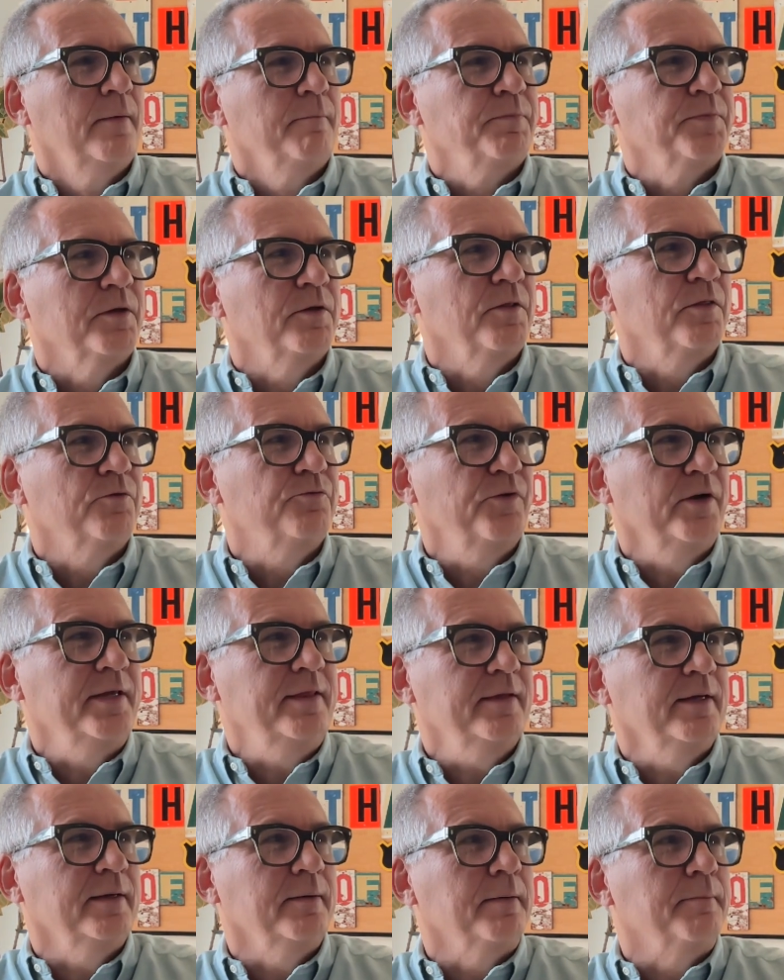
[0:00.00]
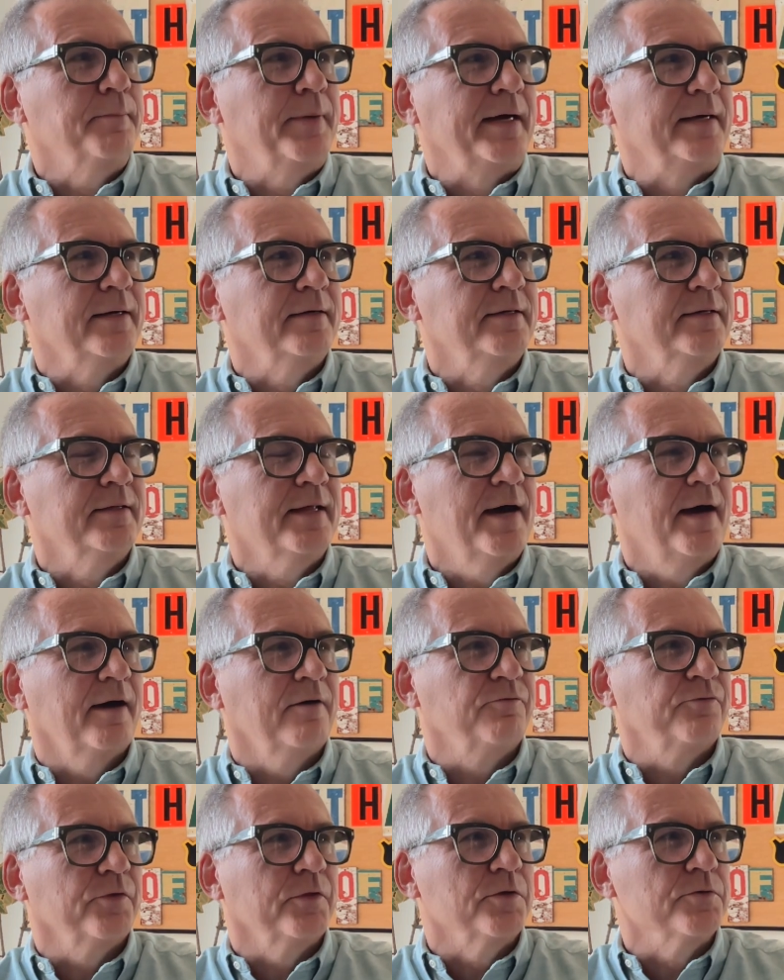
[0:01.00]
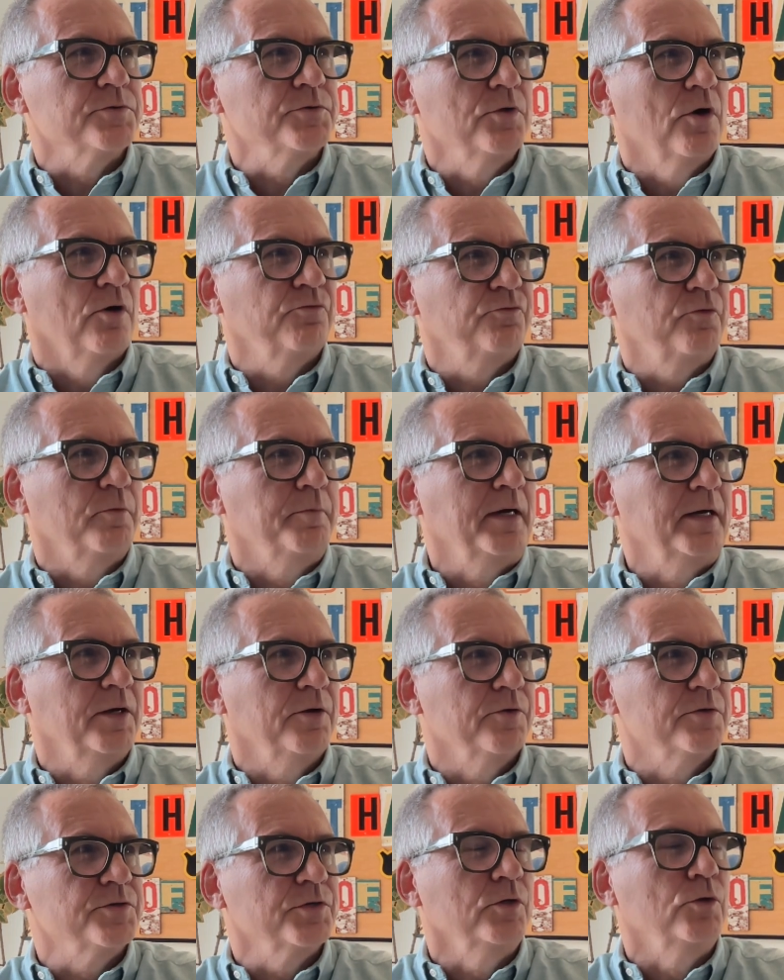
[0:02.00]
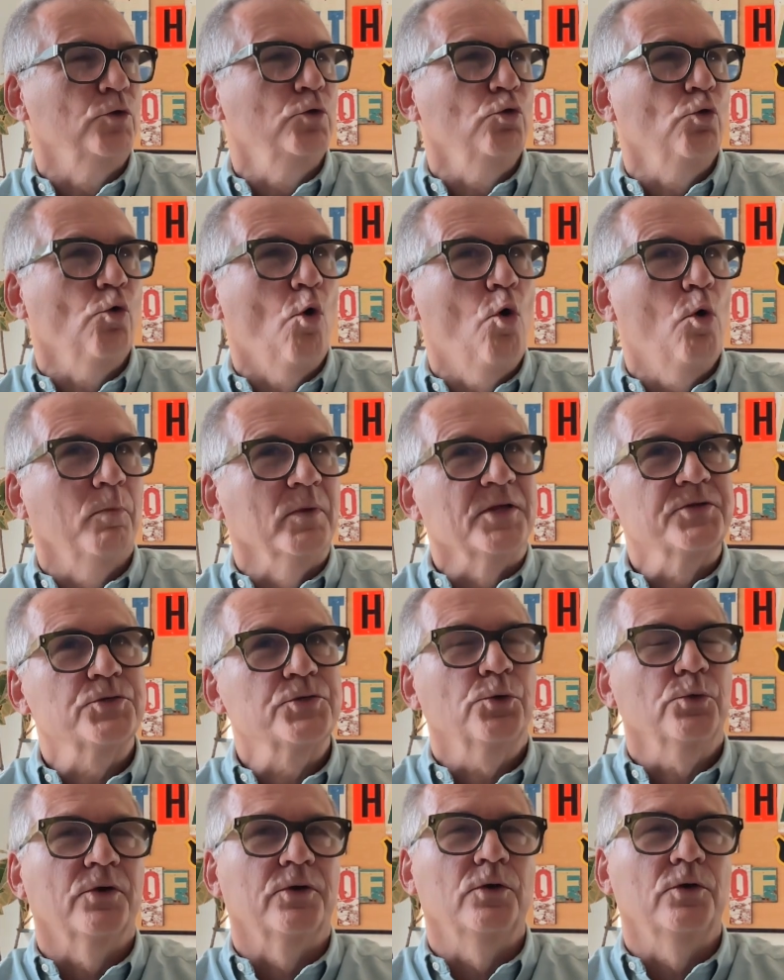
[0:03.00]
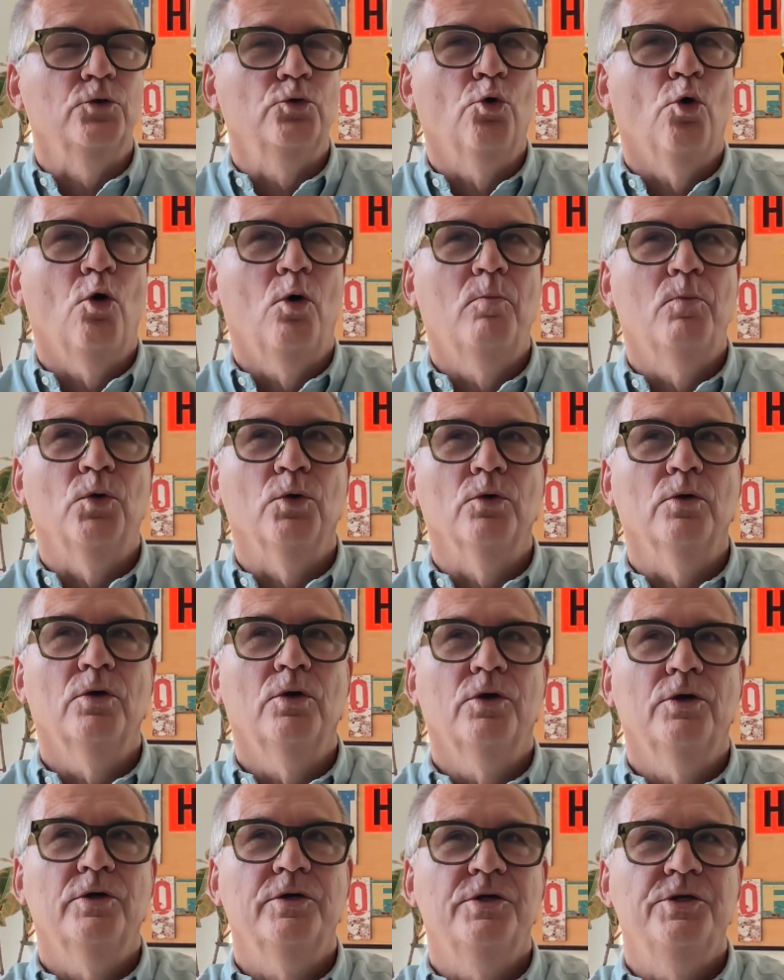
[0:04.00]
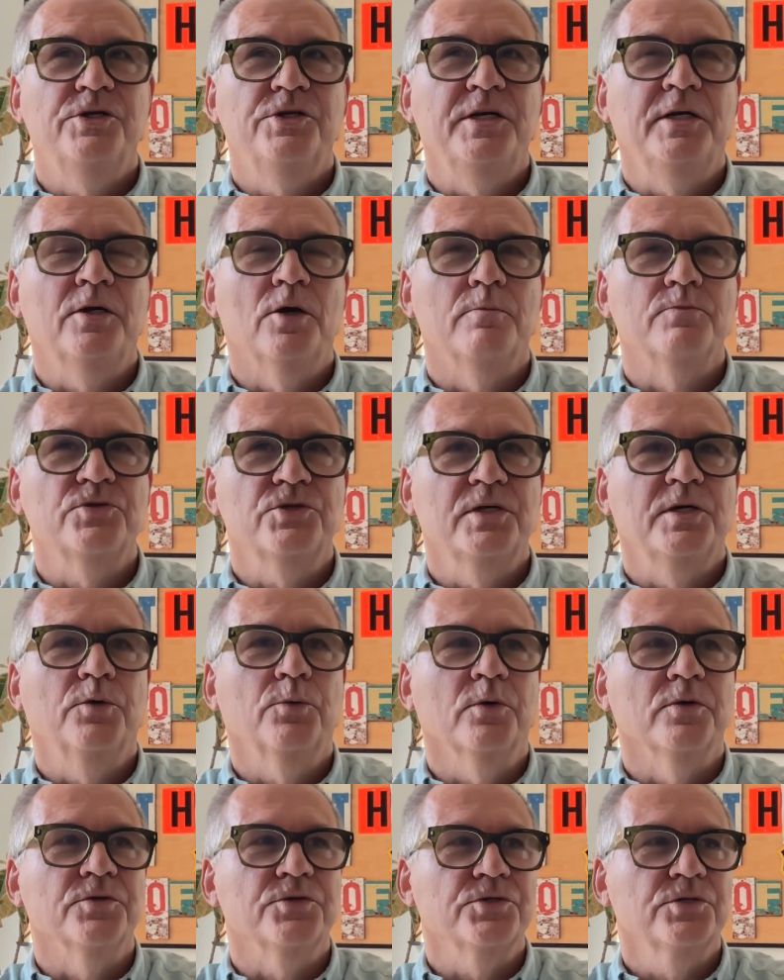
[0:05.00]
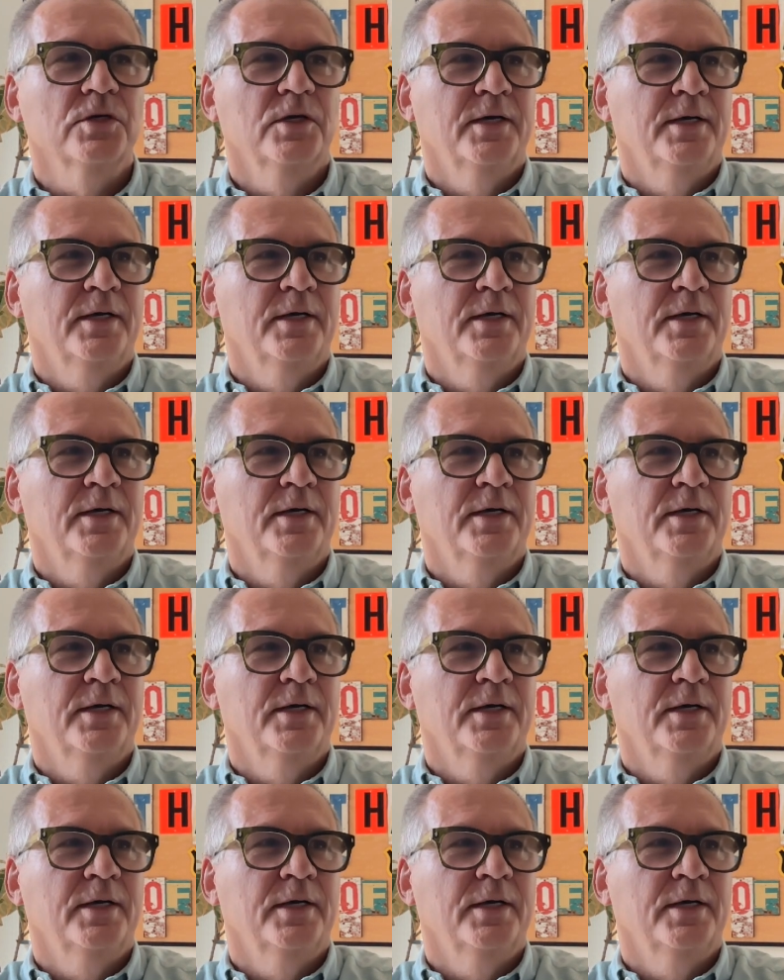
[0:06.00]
The funny thing embedded in that, for those not familiar, is a normal. Let's call it a normal genome sequence.